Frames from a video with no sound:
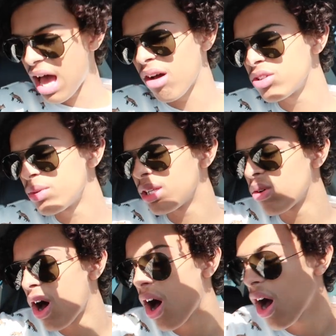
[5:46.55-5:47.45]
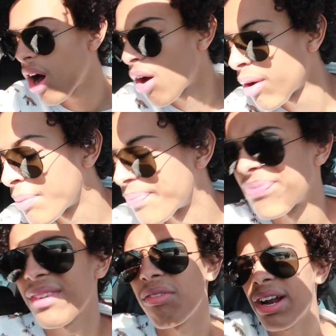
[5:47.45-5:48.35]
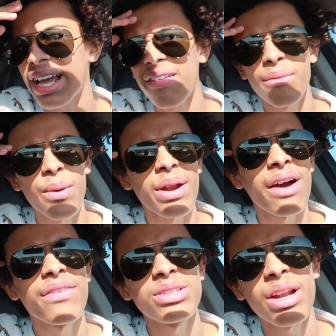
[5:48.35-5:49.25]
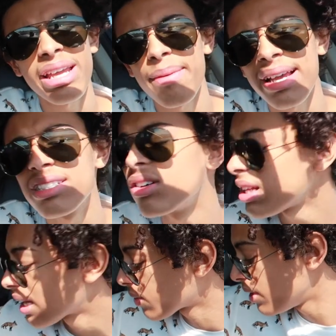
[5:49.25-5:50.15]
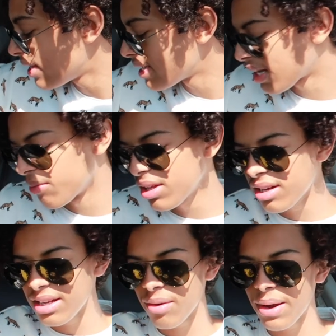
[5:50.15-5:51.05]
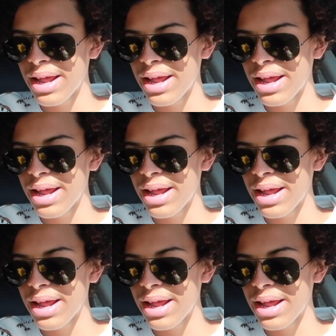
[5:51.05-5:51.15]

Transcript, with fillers: I'll do a little haul and what I got from Urban Outfitters when I get back because it's only like three things. I really could have did it right